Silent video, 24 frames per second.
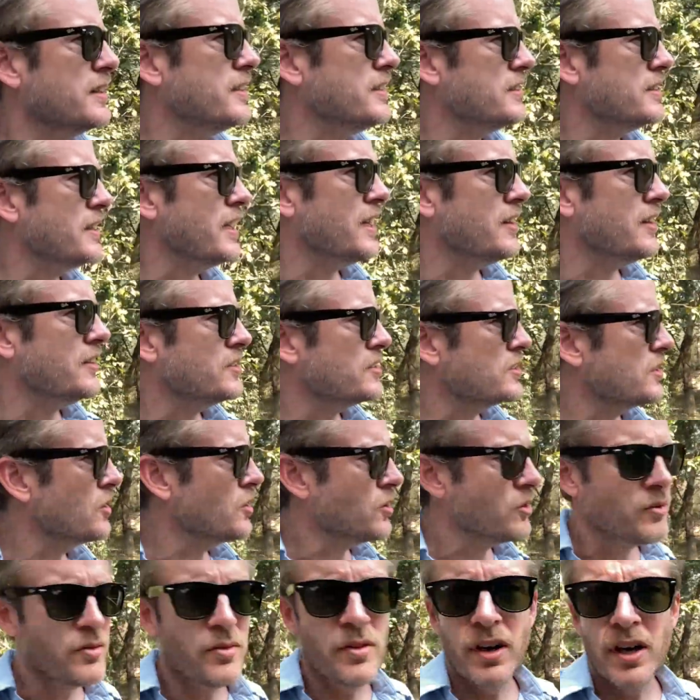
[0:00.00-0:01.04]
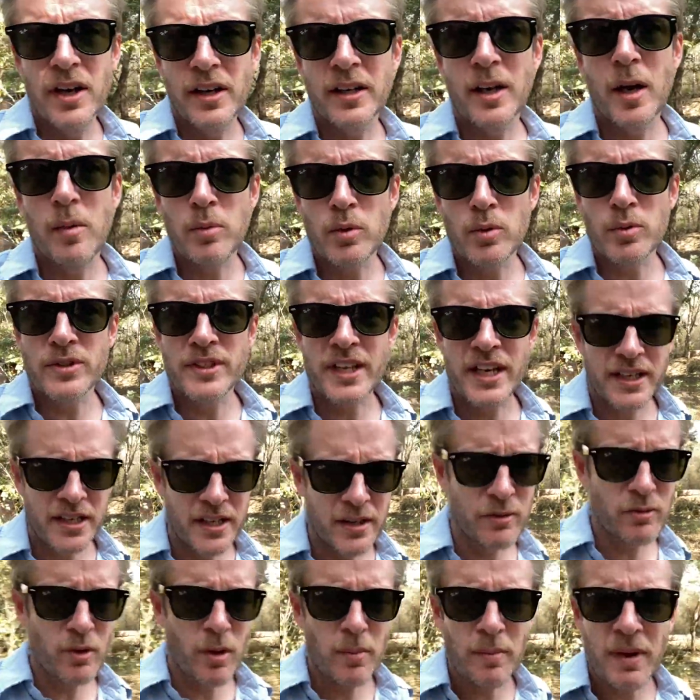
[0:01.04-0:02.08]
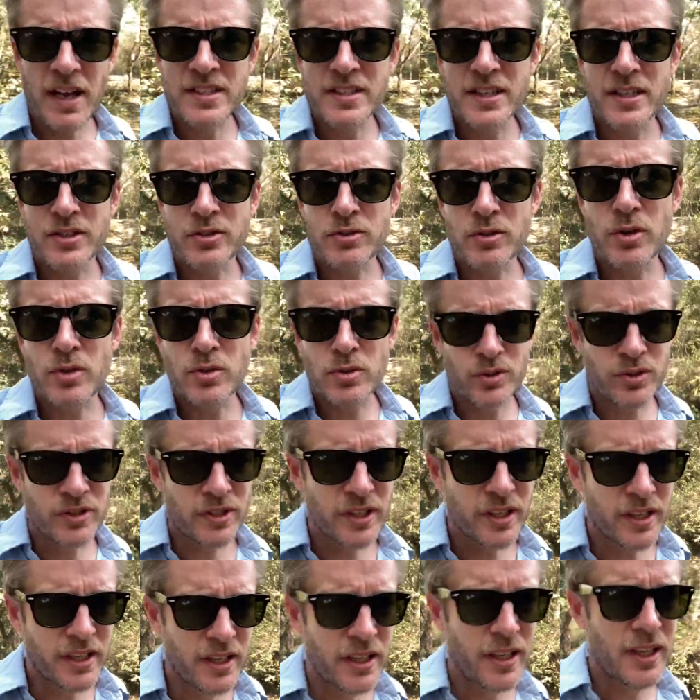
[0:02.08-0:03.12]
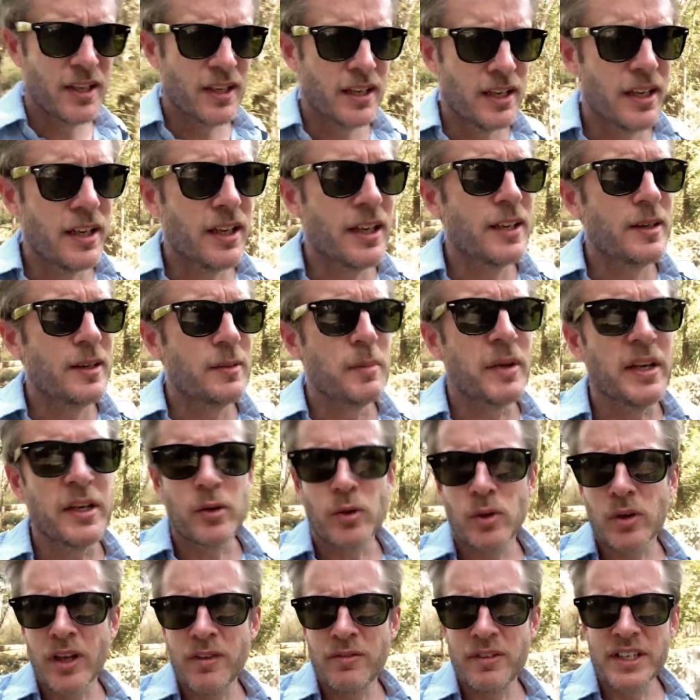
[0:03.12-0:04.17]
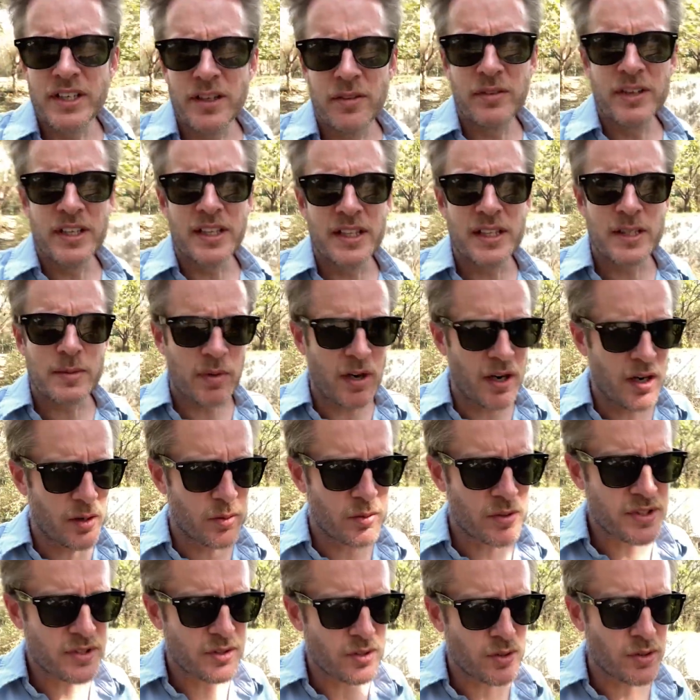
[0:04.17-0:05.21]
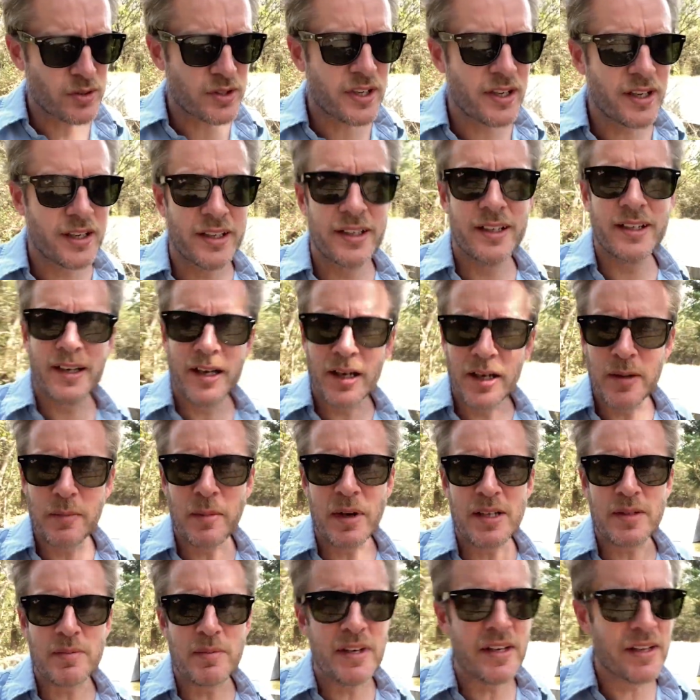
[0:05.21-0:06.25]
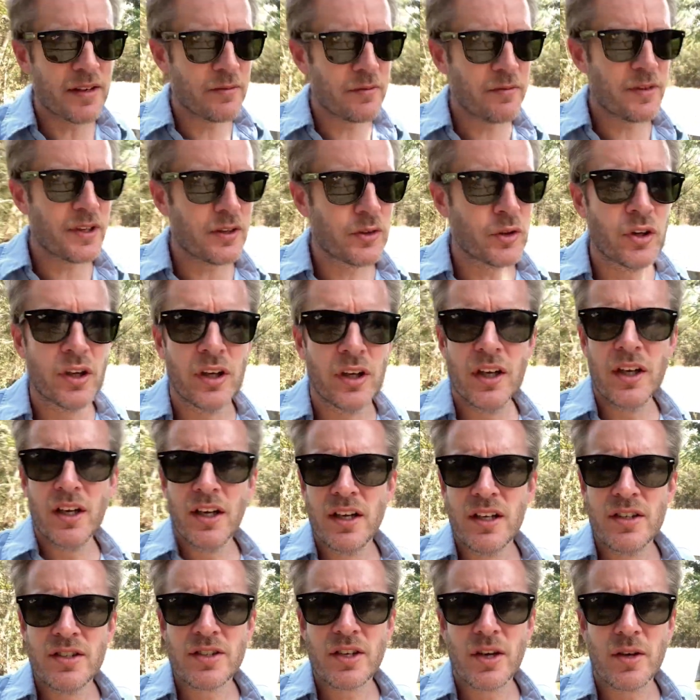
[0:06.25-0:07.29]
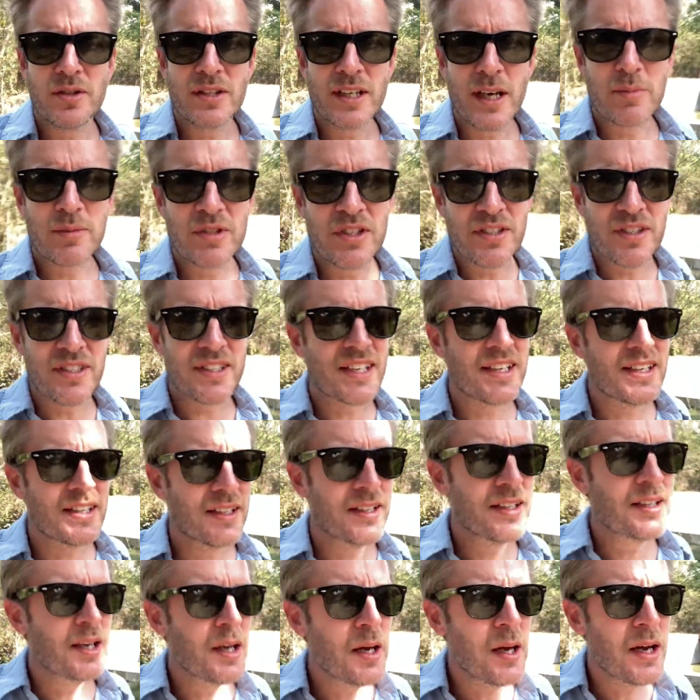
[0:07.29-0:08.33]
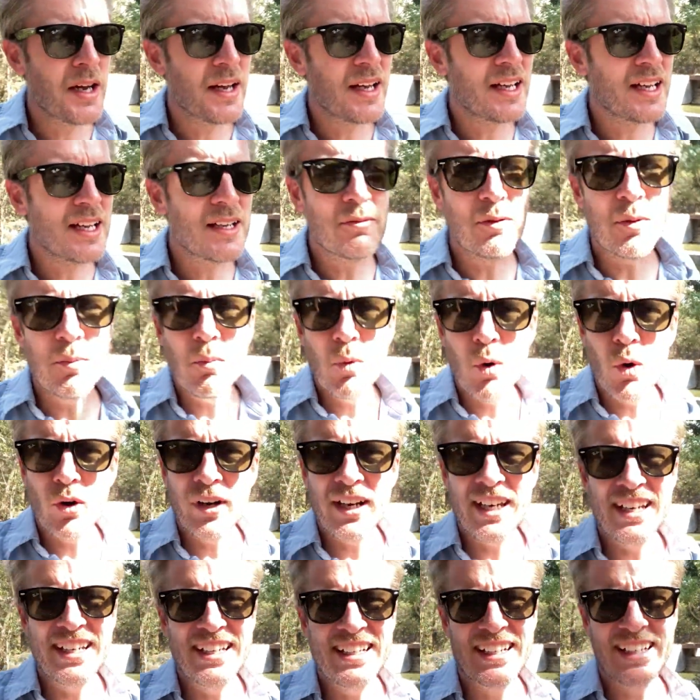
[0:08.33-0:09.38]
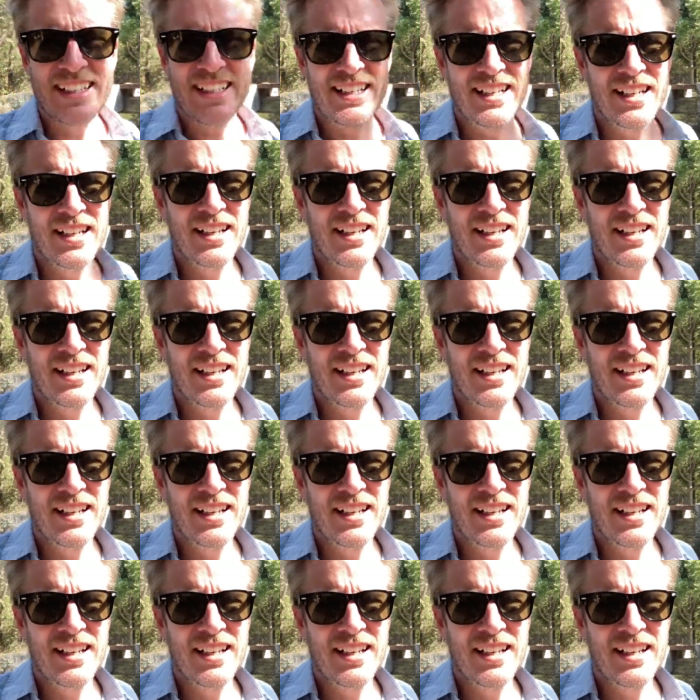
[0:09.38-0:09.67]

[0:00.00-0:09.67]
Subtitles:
Yeah, there's a lot of couples taking romantic strolls and being all lovey-dovey in this park, which of course only makes me feel those absent even more keenly.